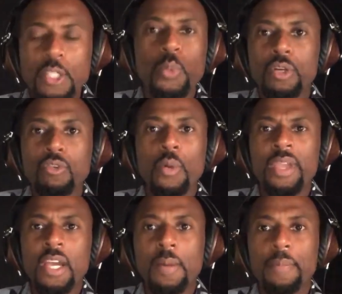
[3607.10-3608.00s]
as we're
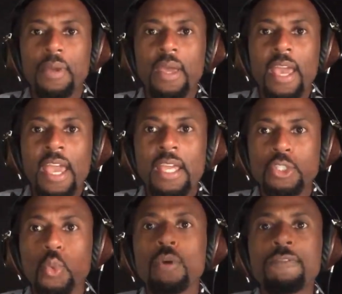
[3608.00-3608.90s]
growing up.
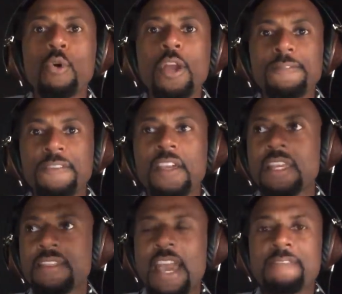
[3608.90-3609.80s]
And to avoid
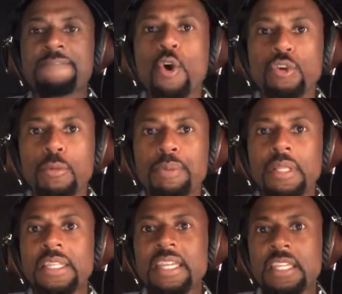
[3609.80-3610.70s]
feeling that
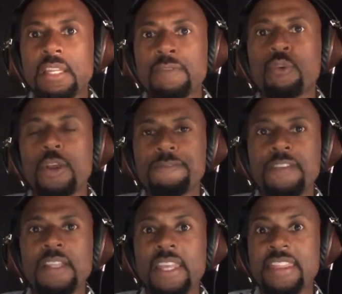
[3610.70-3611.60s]
vulnerability and avoid
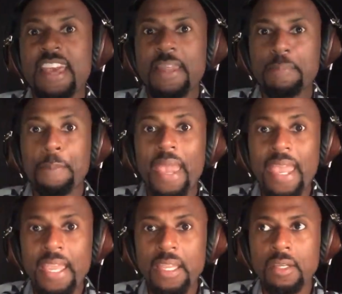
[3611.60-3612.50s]
feeling that
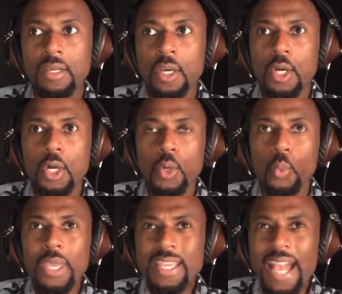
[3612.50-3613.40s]
pain,
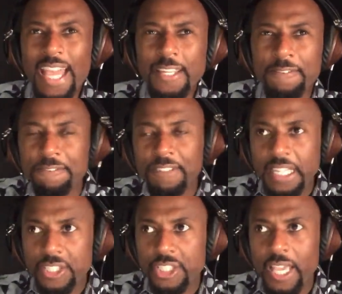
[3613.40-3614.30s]
we kind of
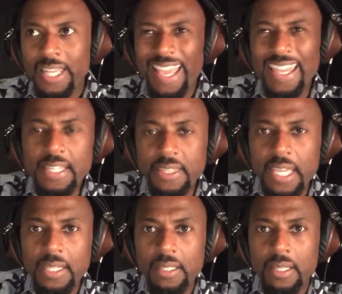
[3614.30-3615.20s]
flinch at
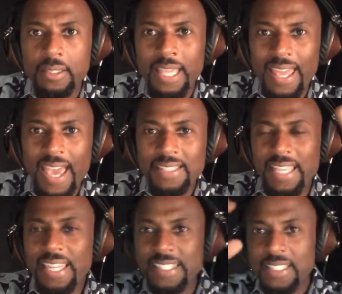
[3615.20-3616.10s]
anything that has
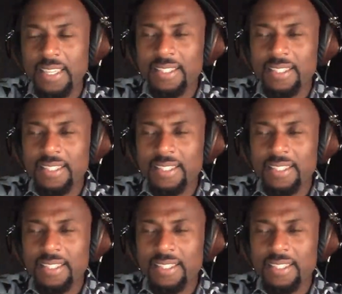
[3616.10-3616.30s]
any